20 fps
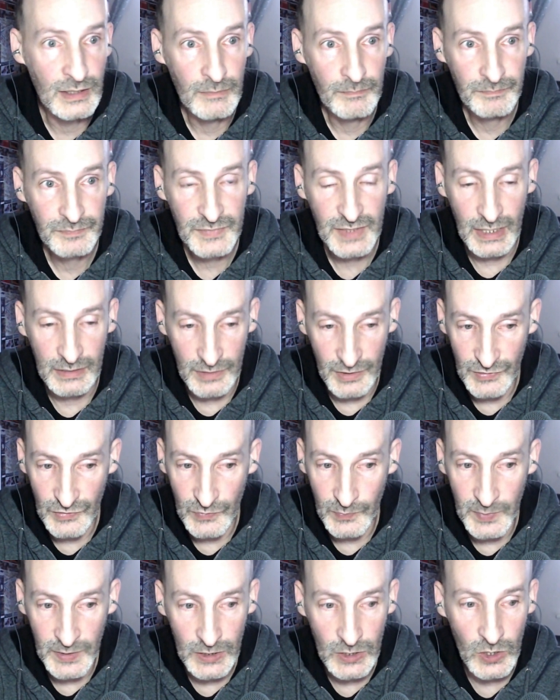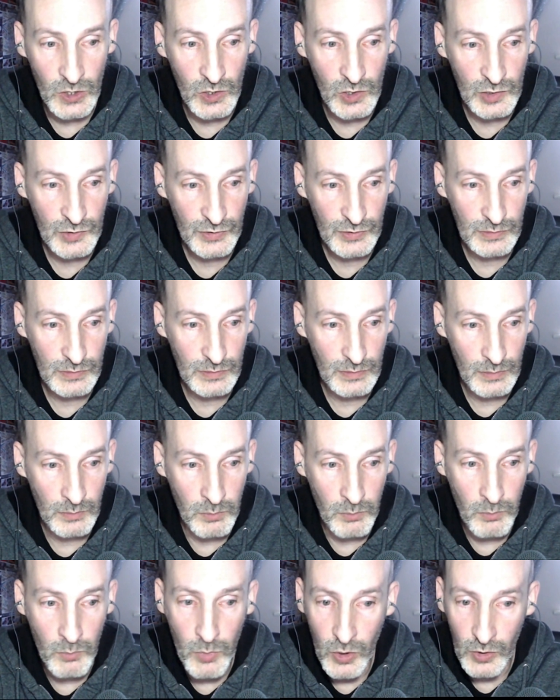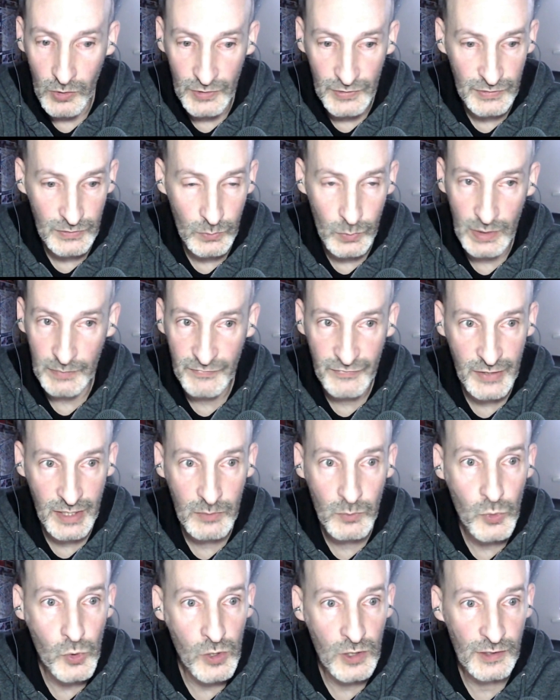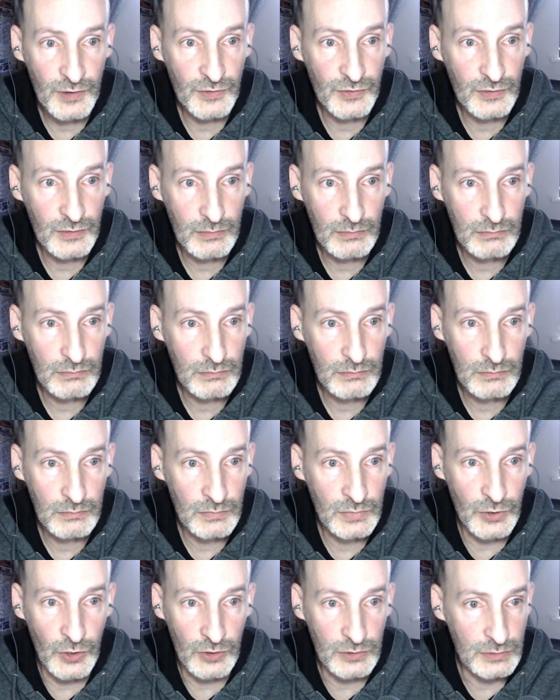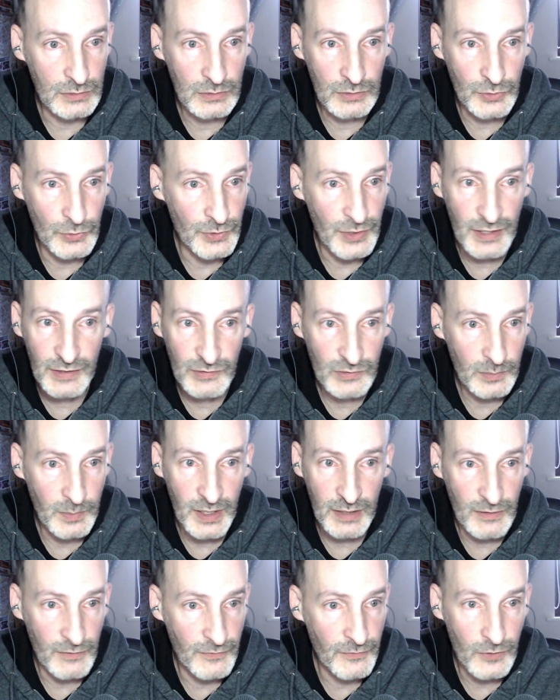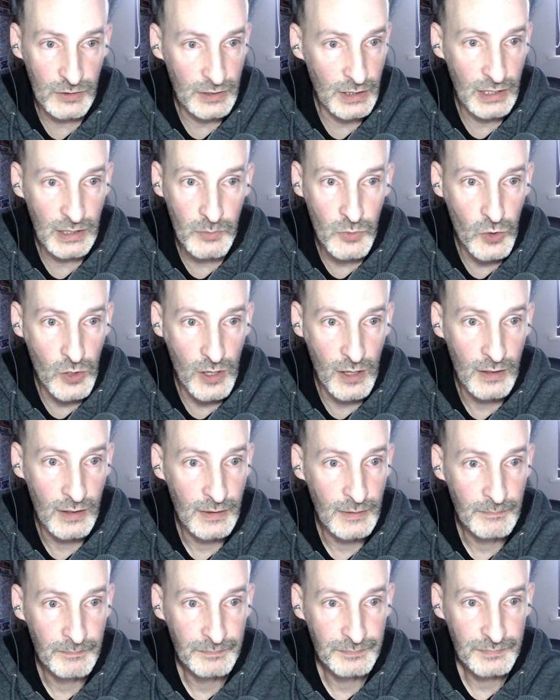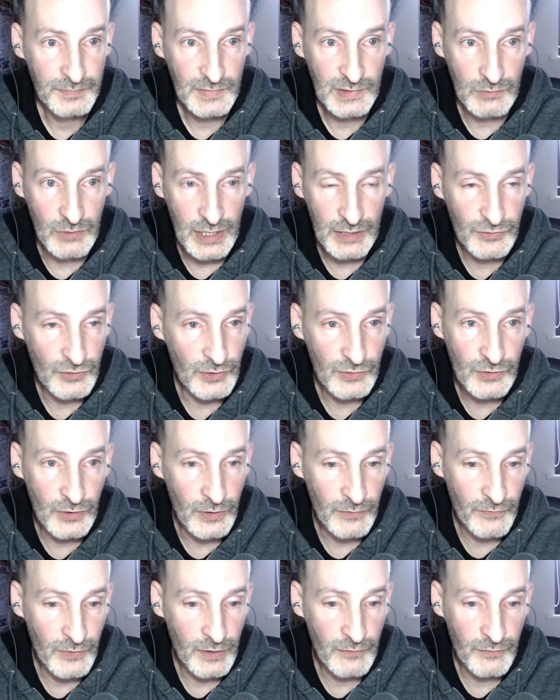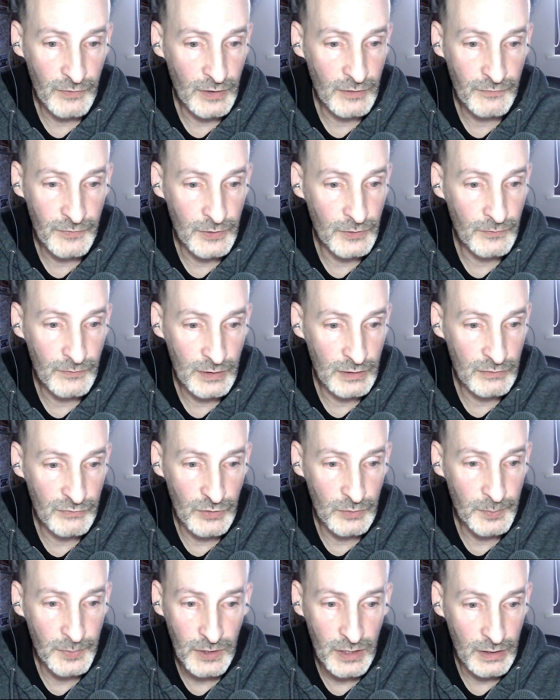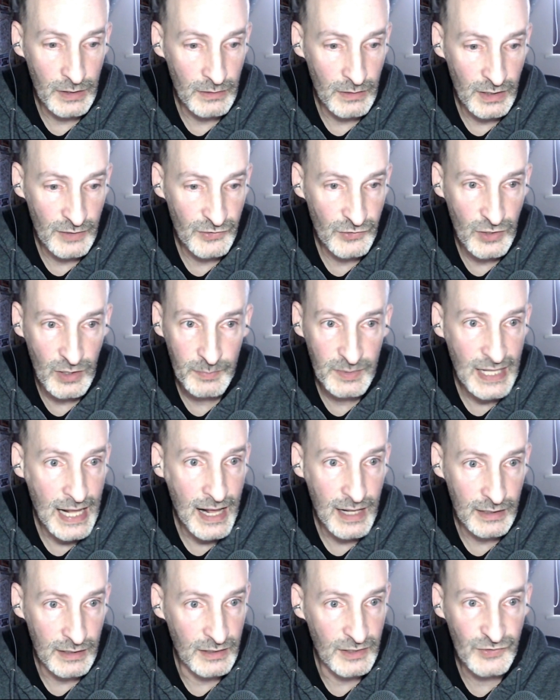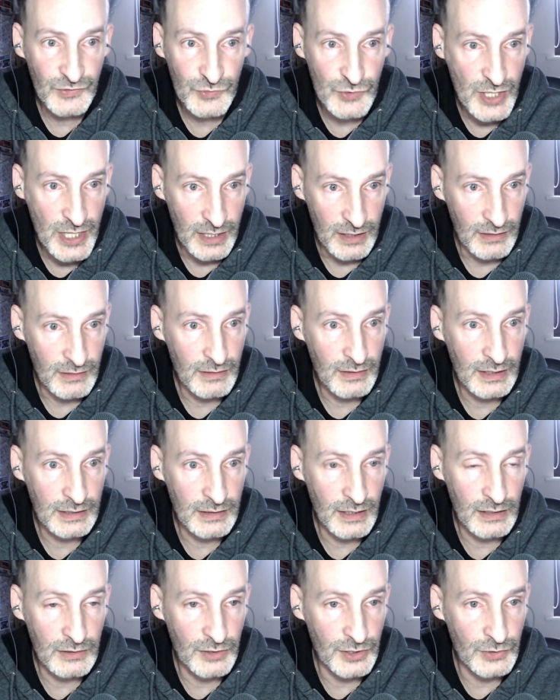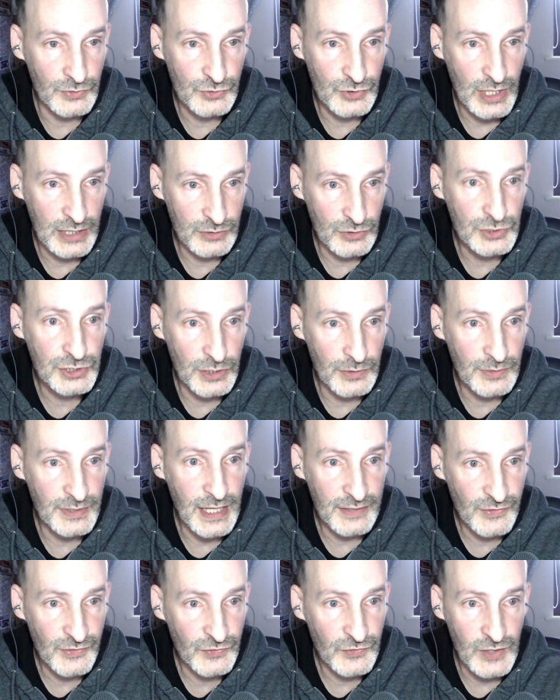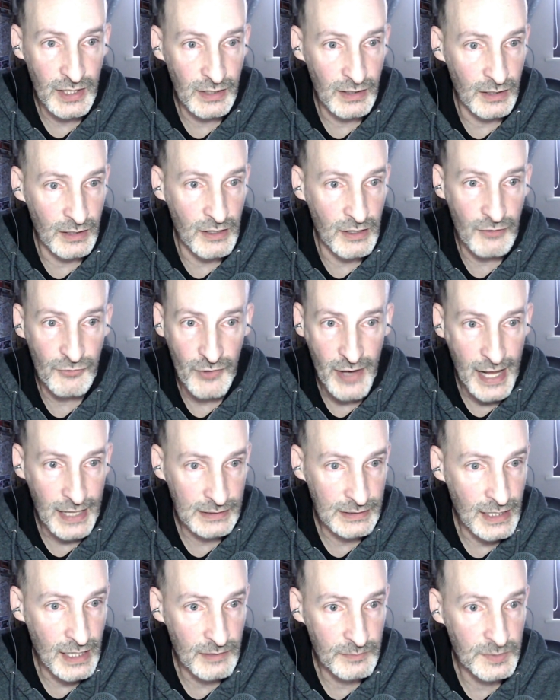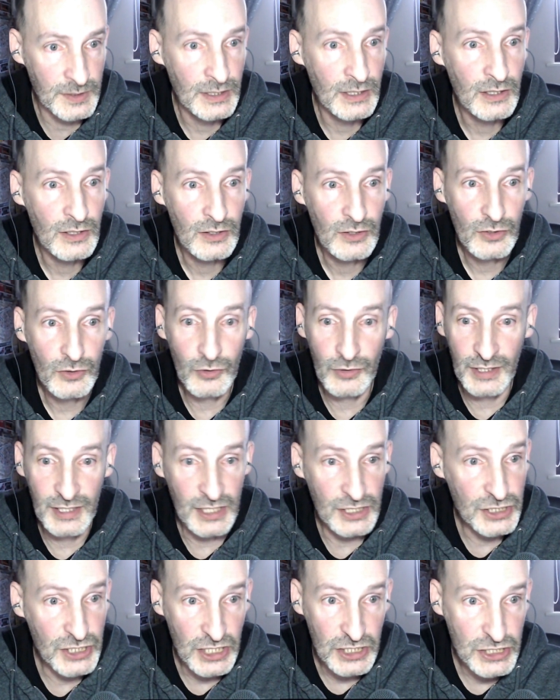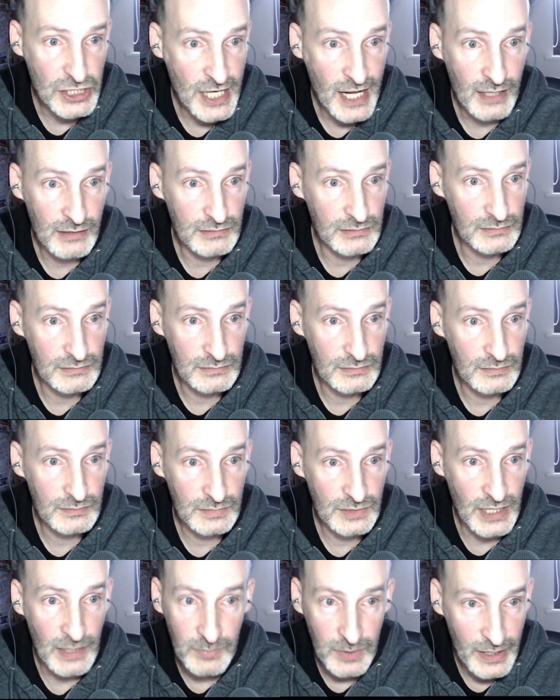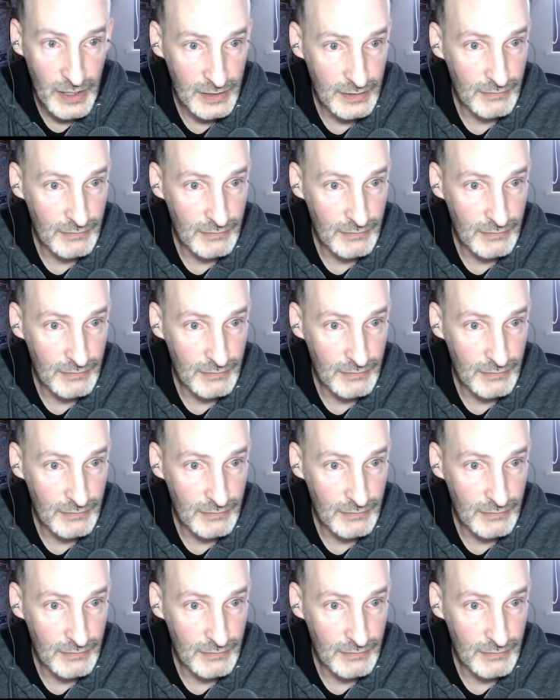and this is because most web frameworks don't do this by default anymore, right? So if you put a script tag in a string and then you try to show that string in a React app or in a Jinja template,